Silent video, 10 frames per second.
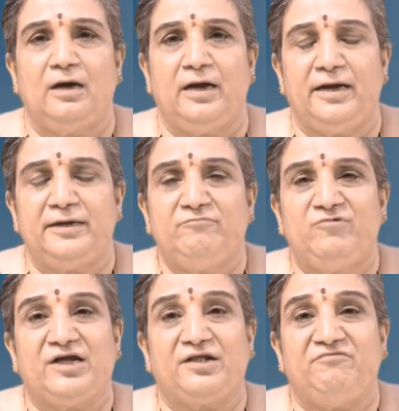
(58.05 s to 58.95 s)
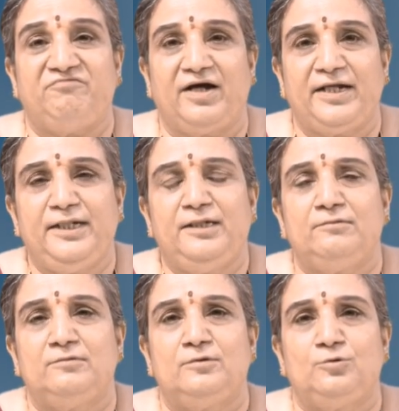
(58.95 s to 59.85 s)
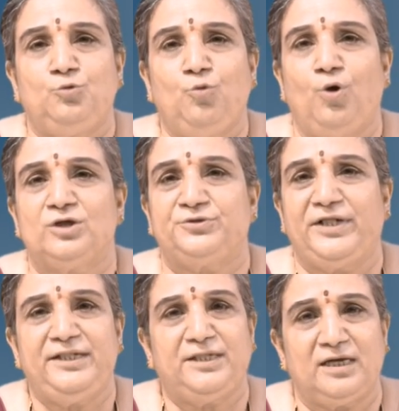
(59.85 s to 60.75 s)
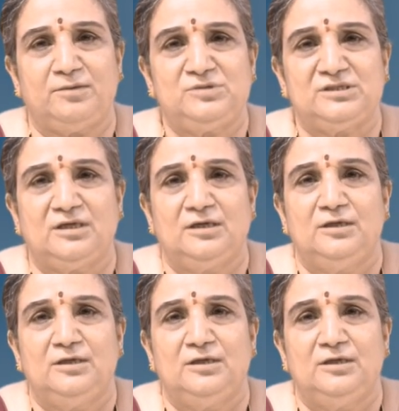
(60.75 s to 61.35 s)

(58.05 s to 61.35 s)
and were refined 2 or 3 times